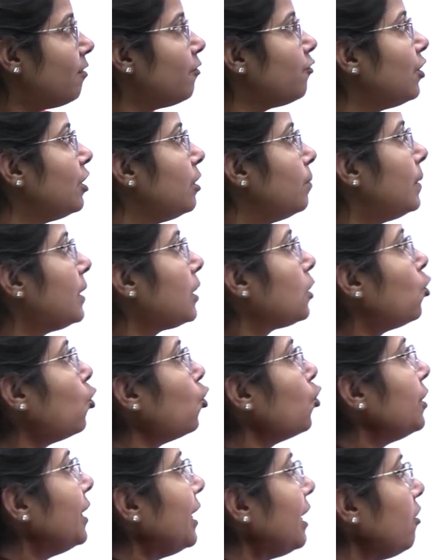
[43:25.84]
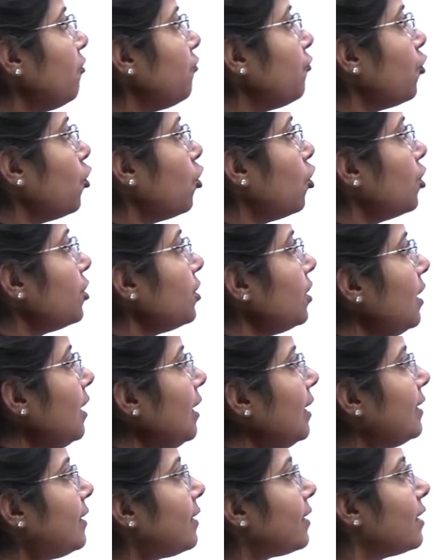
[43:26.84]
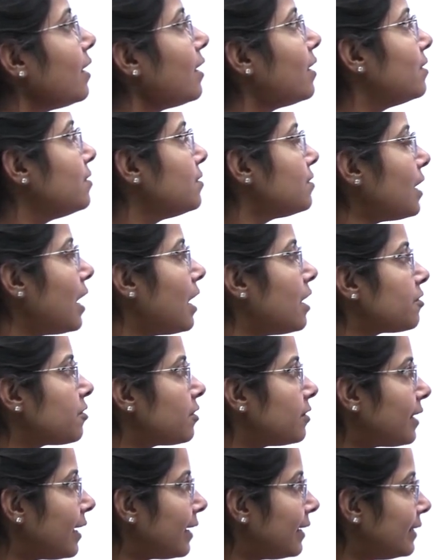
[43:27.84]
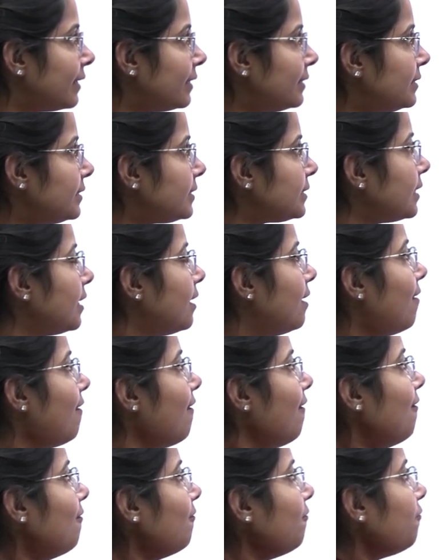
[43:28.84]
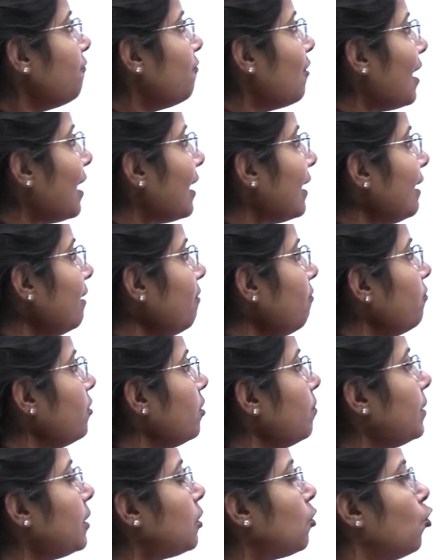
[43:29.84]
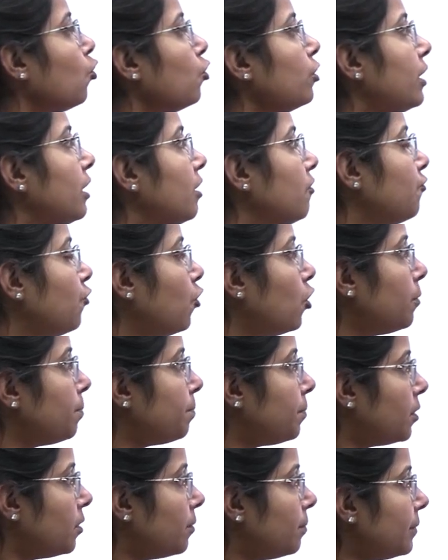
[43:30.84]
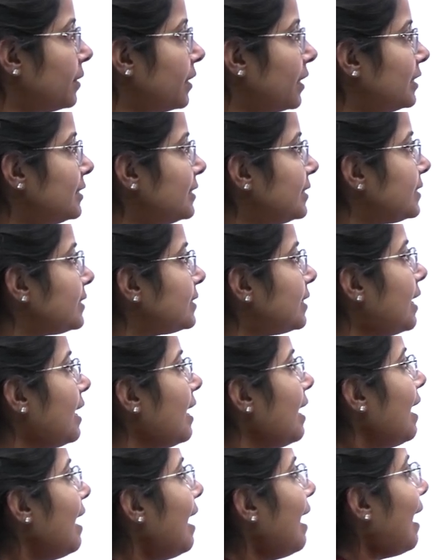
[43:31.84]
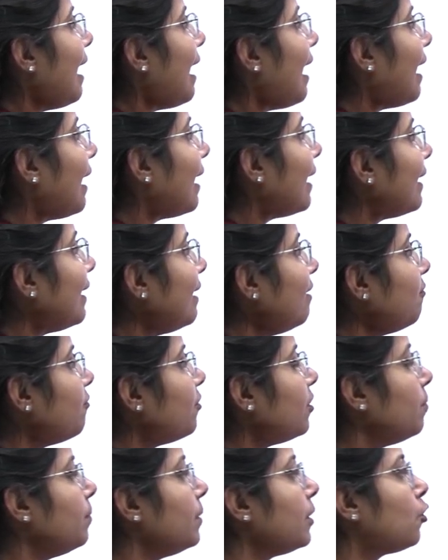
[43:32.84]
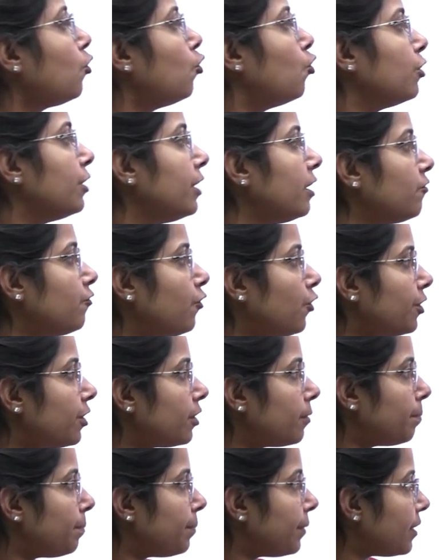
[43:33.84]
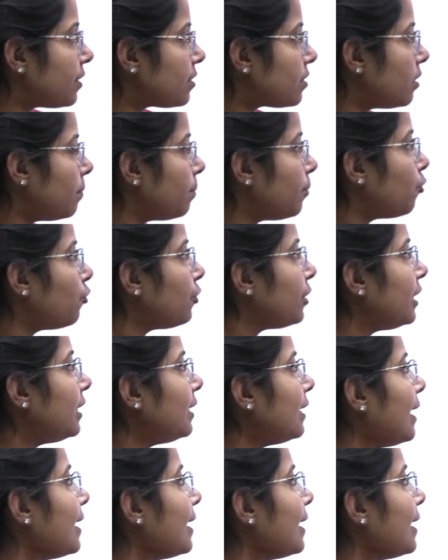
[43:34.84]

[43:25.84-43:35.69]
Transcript: will be coding for trans-acetylase, Y will be coding for permease, I will be coding for repressor protein,